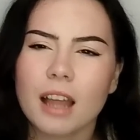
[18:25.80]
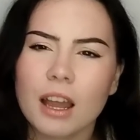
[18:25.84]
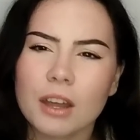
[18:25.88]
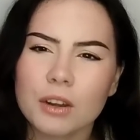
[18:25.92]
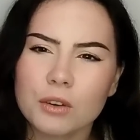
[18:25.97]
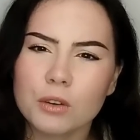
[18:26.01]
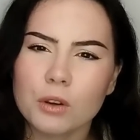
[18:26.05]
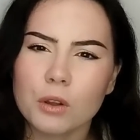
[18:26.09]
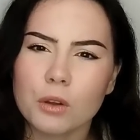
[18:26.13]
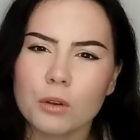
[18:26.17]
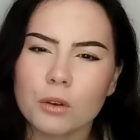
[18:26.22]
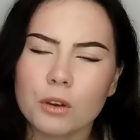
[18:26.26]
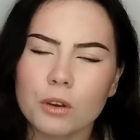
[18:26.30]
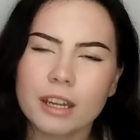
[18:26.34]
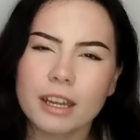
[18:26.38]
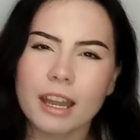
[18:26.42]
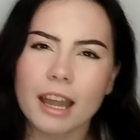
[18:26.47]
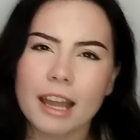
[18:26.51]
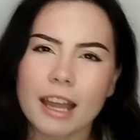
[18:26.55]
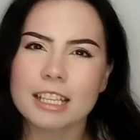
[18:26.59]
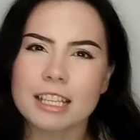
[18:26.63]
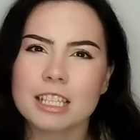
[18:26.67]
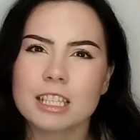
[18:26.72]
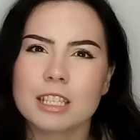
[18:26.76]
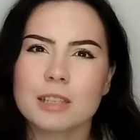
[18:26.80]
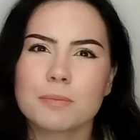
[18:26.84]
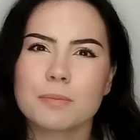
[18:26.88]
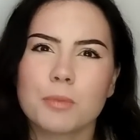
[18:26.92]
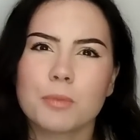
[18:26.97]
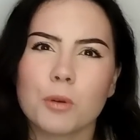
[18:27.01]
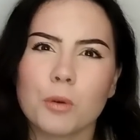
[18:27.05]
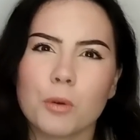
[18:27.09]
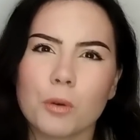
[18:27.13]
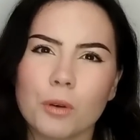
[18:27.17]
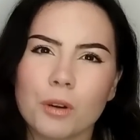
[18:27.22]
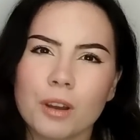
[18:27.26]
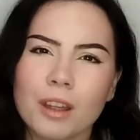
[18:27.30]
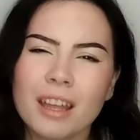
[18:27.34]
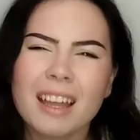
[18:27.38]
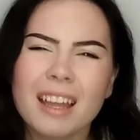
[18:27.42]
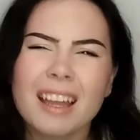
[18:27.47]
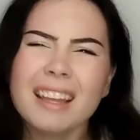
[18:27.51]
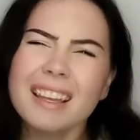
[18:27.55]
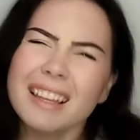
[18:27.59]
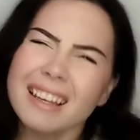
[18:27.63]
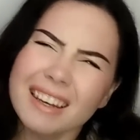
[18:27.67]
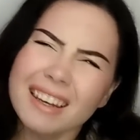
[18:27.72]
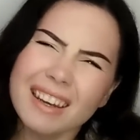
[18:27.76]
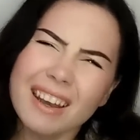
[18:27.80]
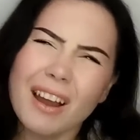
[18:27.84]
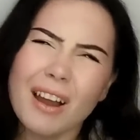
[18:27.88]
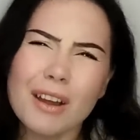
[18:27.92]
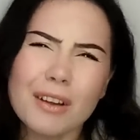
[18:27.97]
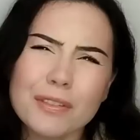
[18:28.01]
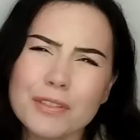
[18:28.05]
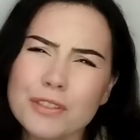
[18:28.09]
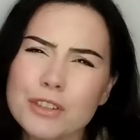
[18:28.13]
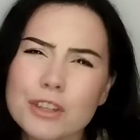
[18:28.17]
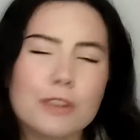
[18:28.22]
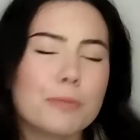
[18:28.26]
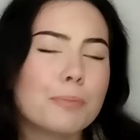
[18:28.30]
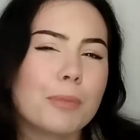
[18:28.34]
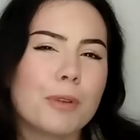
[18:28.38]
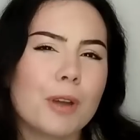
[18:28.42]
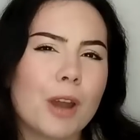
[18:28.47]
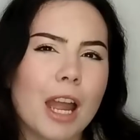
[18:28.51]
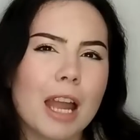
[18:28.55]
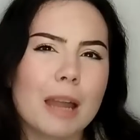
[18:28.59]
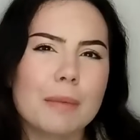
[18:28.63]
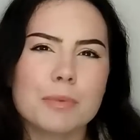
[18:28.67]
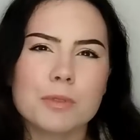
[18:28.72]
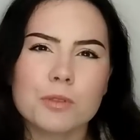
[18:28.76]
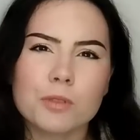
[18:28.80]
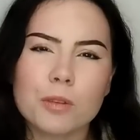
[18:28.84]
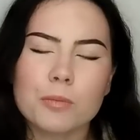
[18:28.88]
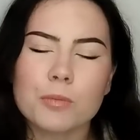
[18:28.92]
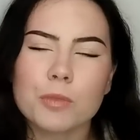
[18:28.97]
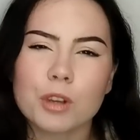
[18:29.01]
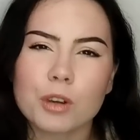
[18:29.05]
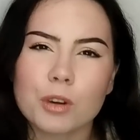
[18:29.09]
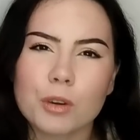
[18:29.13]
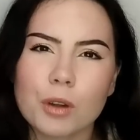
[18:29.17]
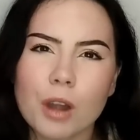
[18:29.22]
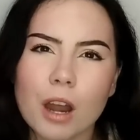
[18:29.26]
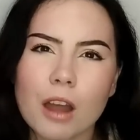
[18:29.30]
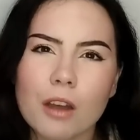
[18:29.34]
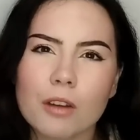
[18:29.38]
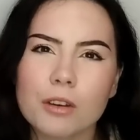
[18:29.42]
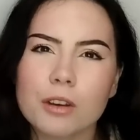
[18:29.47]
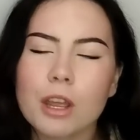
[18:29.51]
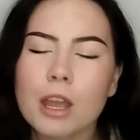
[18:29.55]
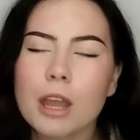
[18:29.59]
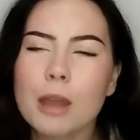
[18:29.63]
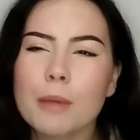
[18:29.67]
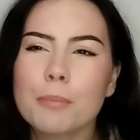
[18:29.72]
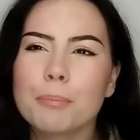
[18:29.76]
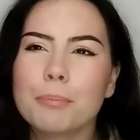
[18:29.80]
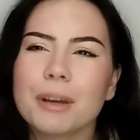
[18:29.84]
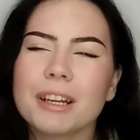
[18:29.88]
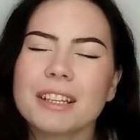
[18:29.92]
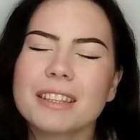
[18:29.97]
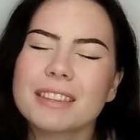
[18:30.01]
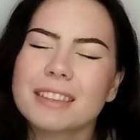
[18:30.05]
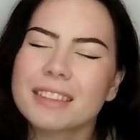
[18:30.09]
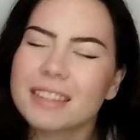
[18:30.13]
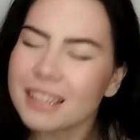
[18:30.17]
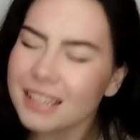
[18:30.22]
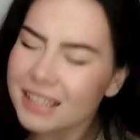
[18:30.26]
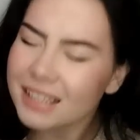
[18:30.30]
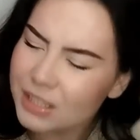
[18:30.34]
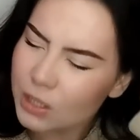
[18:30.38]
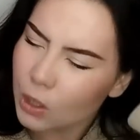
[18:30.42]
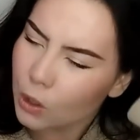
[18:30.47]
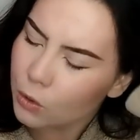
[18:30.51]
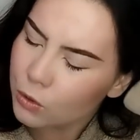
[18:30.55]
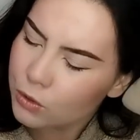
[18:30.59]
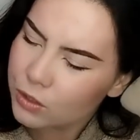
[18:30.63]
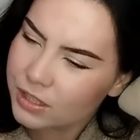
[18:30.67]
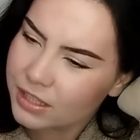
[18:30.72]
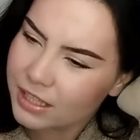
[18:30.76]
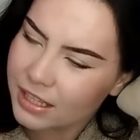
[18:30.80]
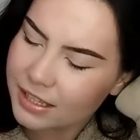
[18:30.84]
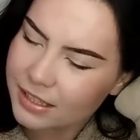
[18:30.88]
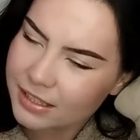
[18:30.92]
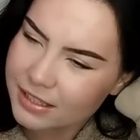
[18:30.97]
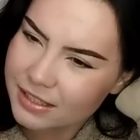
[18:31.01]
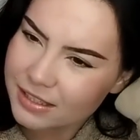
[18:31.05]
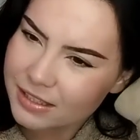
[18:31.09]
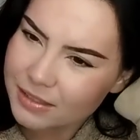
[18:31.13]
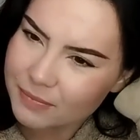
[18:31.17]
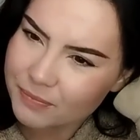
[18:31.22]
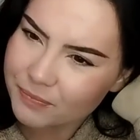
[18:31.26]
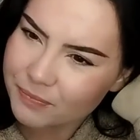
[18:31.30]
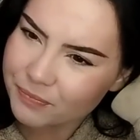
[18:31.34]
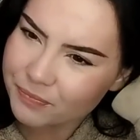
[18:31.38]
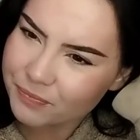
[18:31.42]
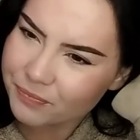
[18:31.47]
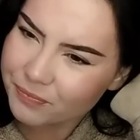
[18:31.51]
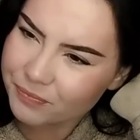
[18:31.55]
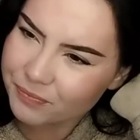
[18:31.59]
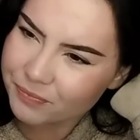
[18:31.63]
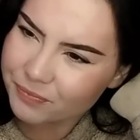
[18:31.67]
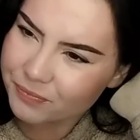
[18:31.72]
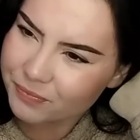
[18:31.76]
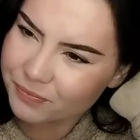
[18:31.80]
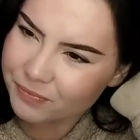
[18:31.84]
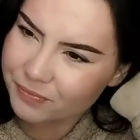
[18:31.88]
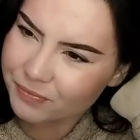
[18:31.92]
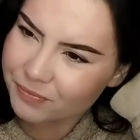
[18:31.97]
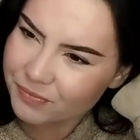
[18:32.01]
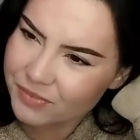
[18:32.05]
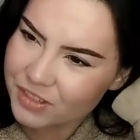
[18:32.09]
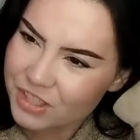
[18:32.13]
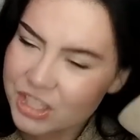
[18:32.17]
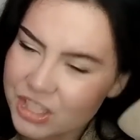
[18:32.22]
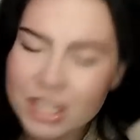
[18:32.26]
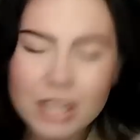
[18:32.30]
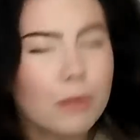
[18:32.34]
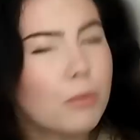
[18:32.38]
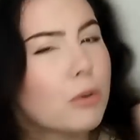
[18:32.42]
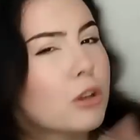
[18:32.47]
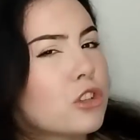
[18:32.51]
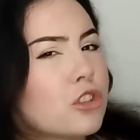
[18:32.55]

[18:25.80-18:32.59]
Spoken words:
I don't know, gasp or laughter perhaps from the crowd, but this hostess, she